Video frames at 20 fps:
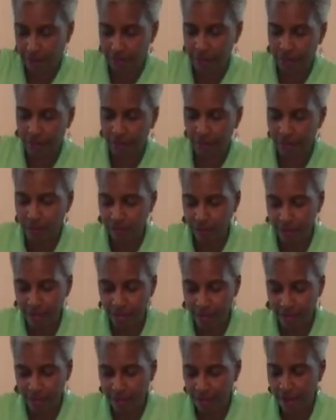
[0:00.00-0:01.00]
the
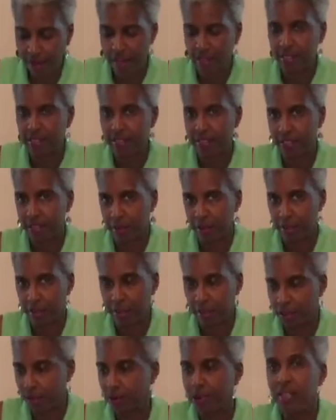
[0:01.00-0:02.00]
thick vein is in the
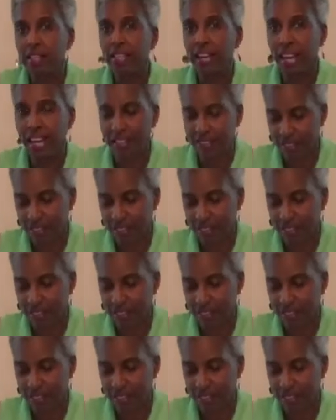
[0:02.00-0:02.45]
middle and